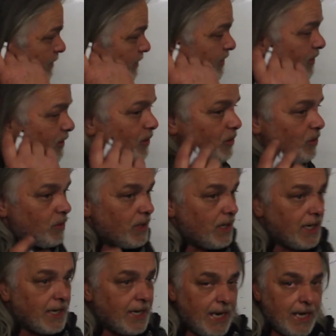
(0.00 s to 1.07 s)
so
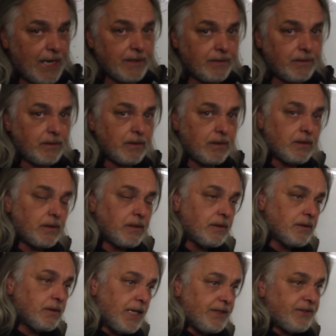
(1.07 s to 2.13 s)
again,
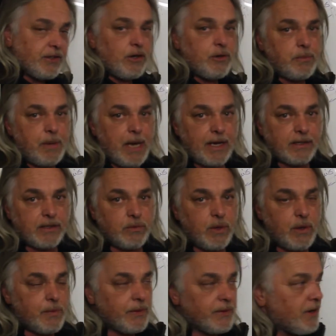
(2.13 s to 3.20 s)
let's go back to
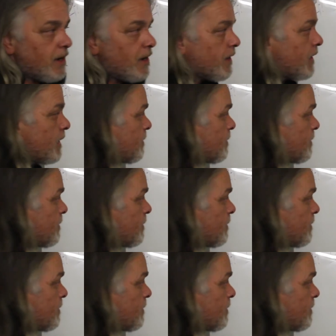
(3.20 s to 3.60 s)
what we're talking